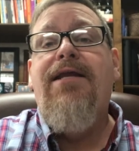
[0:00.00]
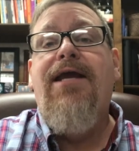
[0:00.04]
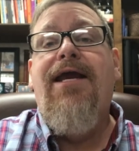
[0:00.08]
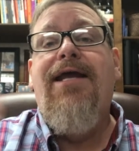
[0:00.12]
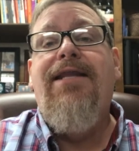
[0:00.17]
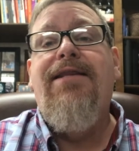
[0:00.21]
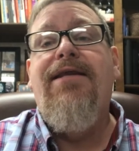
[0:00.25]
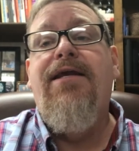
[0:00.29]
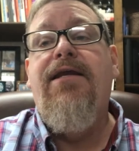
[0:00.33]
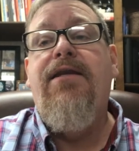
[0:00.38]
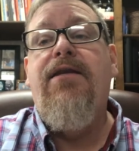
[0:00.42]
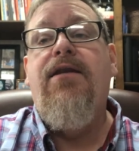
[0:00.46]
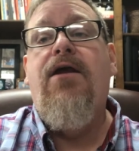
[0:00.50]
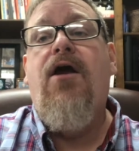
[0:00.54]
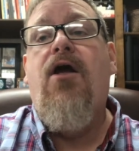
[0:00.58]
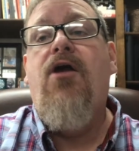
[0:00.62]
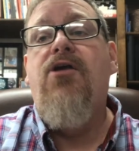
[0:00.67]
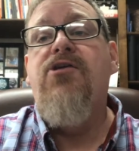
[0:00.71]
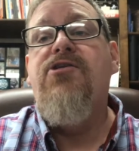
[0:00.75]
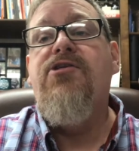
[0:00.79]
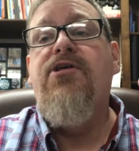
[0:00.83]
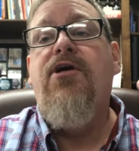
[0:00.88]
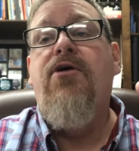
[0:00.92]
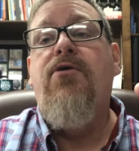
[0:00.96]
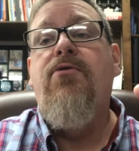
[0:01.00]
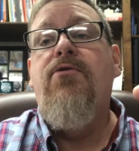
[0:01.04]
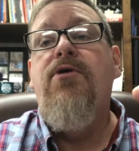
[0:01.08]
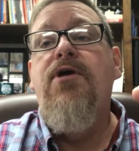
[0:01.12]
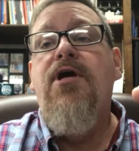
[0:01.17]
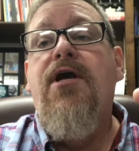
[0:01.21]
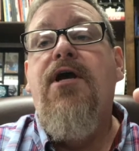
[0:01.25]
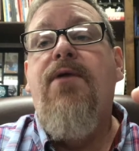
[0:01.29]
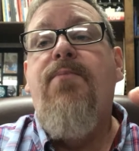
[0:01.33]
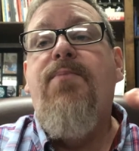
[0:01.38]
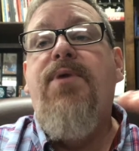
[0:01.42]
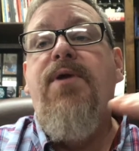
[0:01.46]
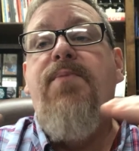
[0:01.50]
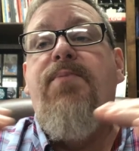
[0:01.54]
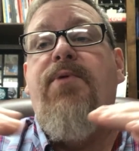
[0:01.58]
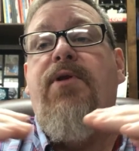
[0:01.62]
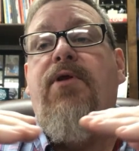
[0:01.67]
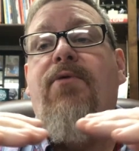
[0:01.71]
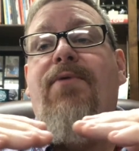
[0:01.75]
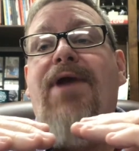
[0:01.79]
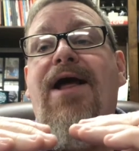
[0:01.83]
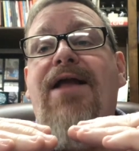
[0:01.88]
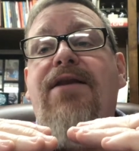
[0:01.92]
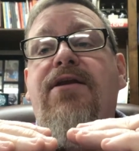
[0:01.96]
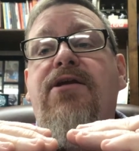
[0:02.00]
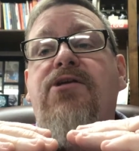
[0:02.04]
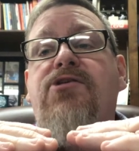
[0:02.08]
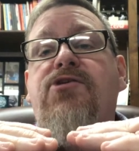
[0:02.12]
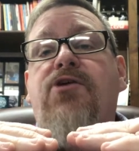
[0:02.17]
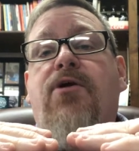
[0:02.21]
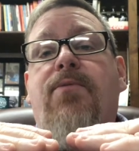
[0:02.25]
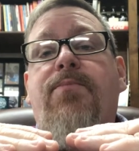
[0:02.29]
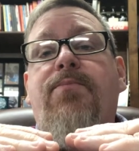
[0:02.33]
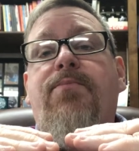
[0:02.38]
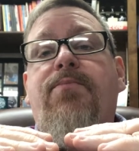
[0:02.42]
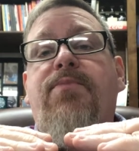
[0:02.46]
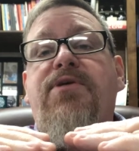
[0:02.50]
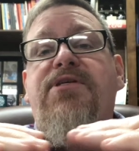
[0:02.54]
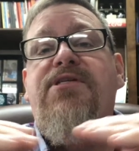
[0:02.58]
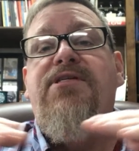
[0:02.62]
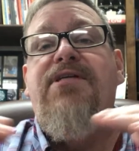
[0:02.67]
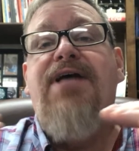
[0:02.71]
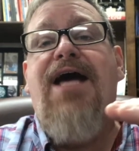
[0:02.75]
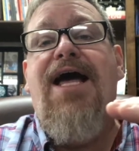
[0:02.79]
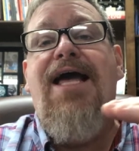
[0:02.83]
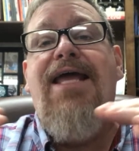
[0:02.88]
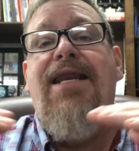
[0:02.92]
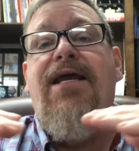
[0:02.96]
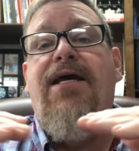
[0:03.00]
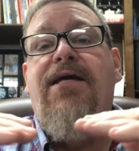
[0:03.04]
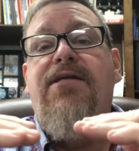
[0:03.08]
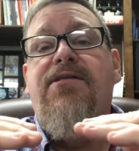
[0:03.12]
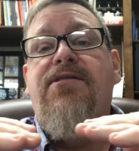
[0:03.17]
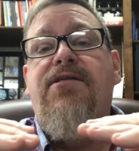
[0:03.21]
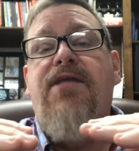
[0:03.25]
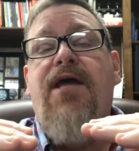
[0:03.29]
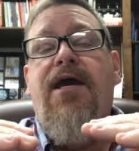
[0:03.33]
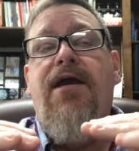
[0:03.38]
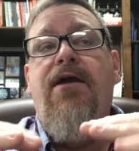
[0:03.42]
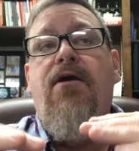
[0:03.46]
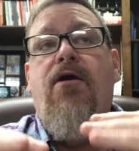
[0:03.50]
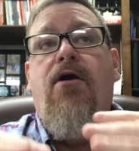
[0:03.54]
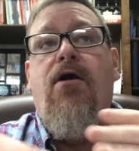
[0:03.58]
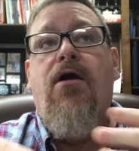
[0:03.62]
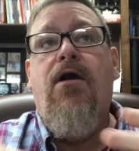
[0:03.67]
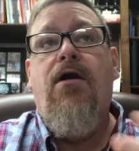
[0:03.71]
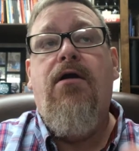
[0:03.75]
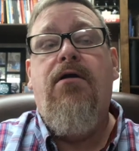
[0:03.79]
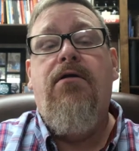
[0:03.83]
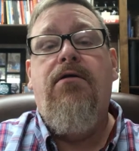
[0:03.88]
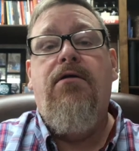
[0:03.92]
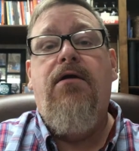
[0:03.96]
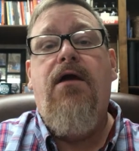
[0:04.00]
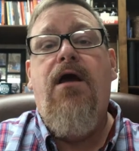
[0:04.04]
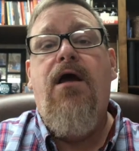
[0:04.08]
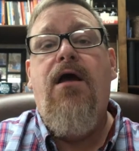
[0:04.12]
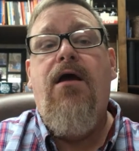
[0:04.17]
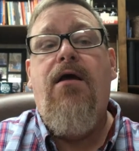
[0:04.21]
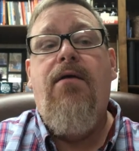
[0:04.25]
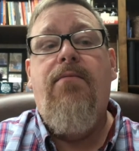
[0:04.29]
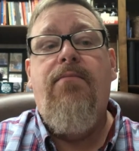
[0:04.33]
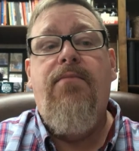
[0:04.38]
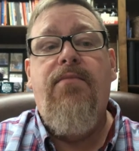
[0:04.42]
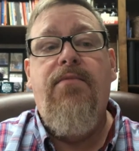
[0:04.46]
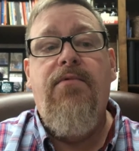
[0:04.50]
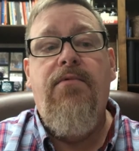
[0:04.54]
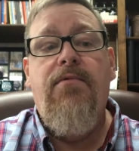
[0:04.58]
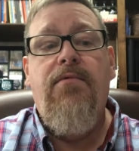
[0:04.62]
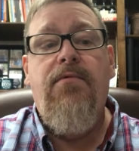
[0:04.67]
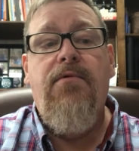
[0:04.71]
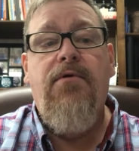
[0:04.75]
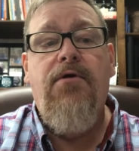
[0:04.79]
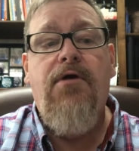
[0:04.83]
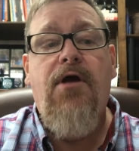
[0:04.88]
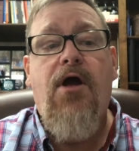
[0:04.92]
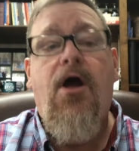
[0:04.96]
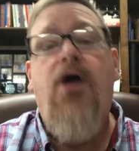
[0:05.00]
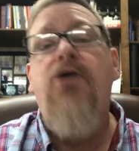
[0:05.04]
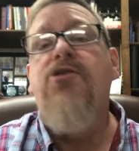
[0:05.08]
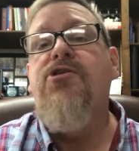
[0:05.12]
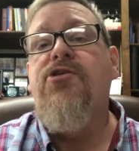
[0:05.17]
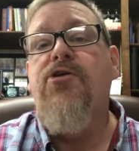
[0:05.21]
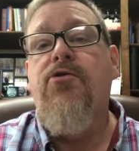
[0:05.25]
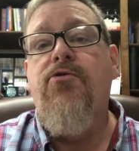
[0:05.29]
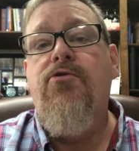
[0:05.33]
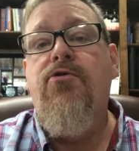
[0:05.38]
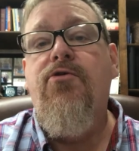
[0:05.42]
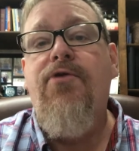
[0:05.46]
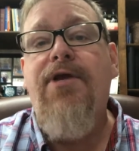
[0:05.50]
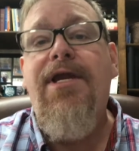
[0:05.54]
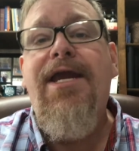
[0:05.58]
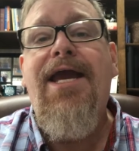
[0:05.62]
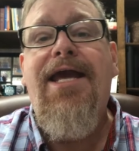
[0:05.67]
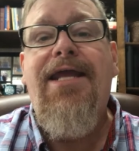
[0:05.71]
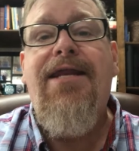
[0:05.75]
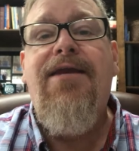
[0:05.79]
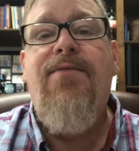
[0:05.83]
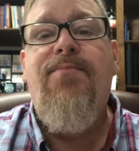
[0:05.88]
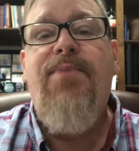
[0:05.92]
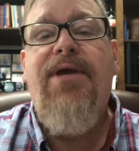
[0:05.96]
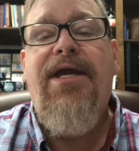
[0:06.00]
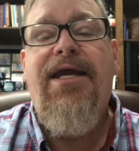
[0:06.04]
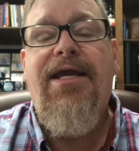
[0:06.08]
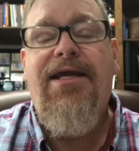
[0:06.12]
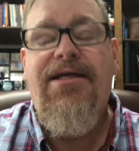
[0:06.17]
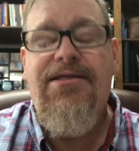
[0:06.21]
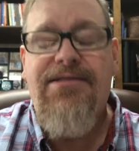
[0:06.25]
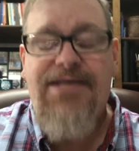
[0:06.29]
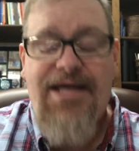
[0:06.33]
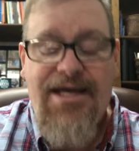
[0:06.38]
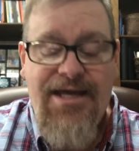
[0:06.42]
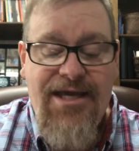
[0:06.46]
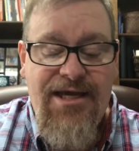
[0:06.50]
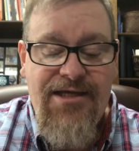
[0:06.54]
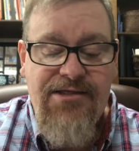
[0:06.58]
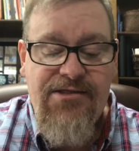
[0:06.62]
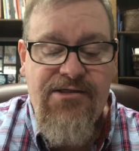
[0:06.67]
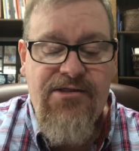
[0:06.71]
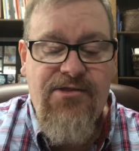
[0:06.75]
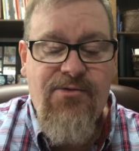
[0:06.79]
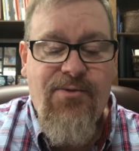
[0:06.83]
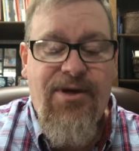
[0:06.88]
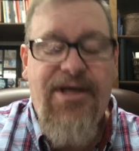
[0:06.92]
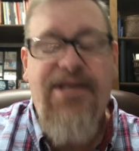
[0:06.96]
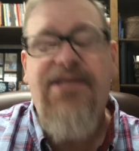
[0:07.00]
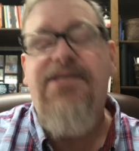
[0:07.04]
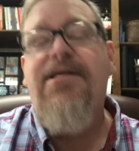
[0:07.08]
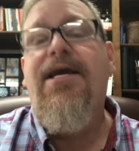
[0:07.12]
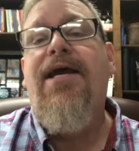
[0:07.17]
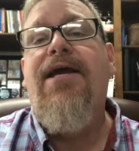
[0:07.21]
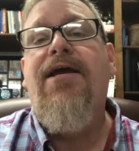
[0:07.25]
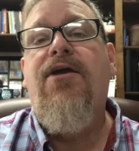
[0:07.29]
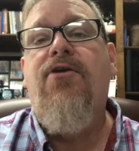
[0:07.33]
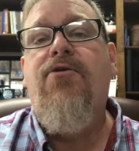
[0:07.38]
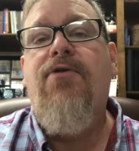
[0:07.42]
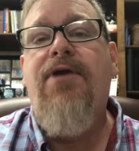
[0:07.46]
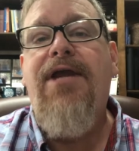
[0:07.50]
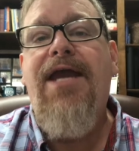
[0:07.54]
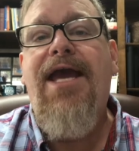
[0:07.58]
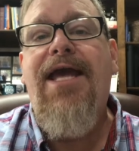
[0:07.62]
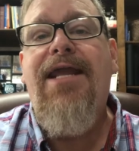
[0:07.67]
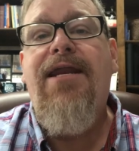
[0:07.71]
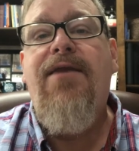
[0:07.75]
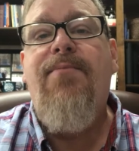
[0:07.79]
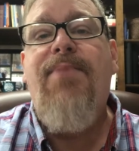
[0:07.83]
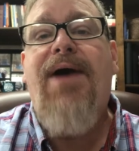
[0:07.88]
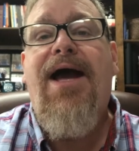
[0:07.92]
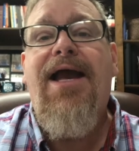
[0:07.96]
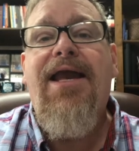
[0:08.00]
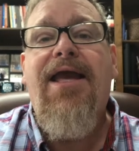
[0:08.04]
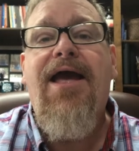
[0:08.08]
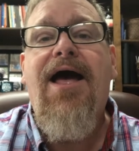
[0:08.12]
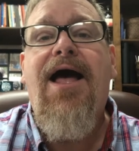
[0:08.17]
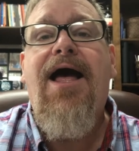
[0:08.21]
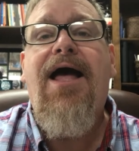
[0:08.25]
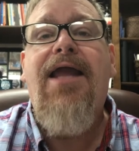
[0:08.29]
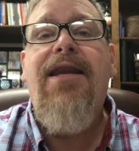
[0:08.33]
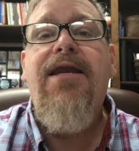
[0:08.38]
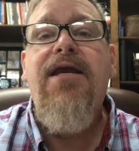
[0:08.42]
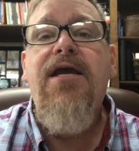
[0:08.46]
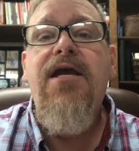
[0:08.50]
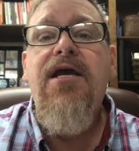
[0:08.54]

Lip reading: And then also people around us are beside us. They are also created beings, I guess is the way to say it, created by God.